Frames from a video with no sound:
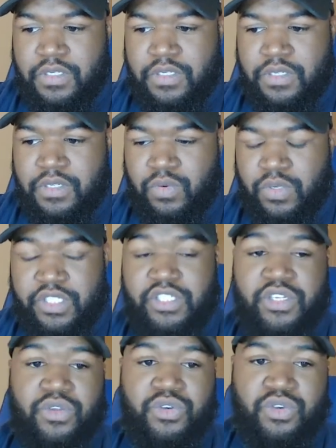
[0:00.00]
was,
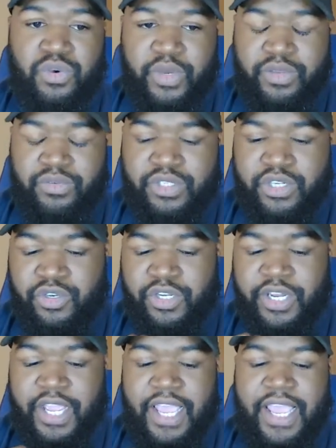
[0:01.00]
doing what it was doing,
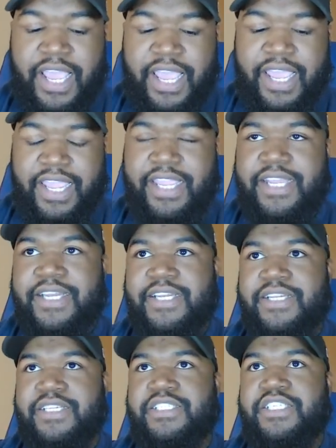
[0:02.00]
and
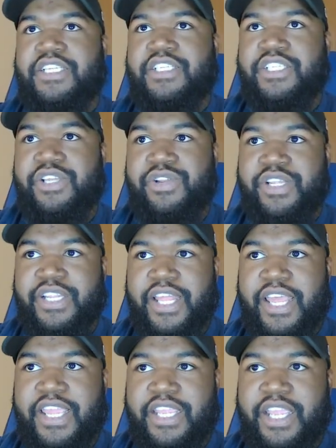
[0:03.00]
just considering it
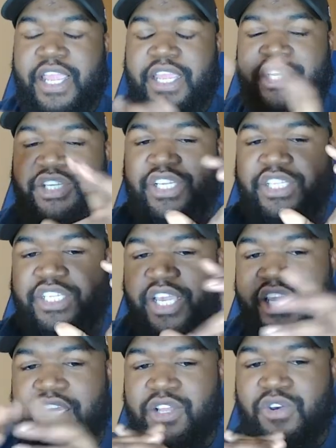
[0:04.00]
a GTA
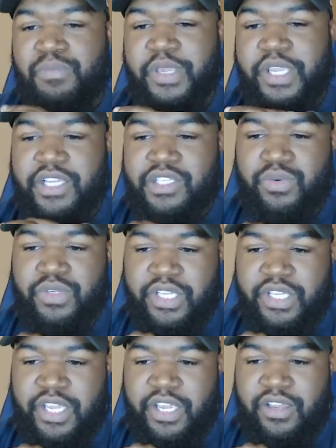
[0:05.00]
clone because it was
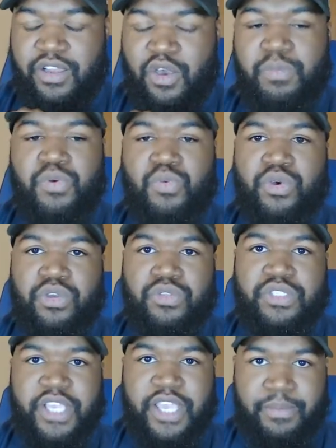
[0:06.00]
an open world
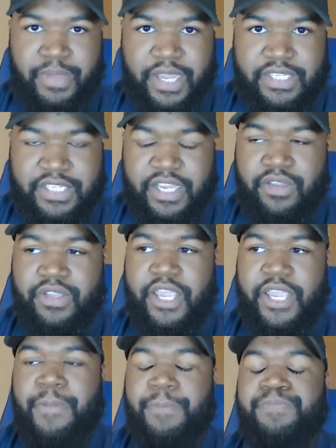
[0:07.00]
sandbox style
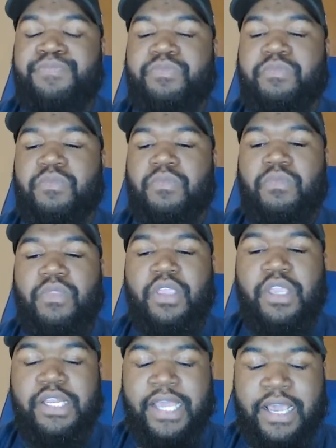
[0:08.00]
game.
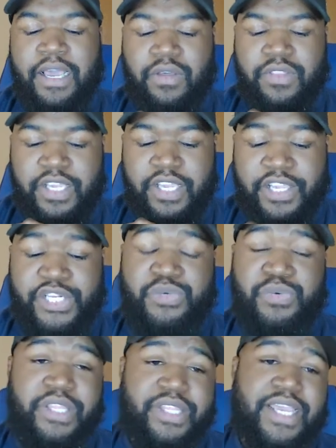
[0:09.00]
Now, the issue
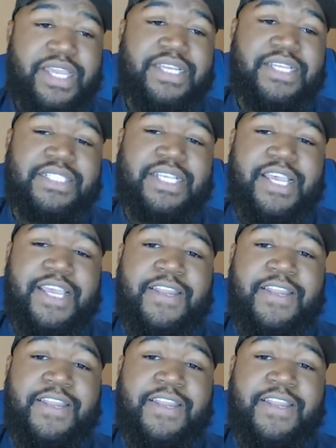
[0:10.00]
with that is that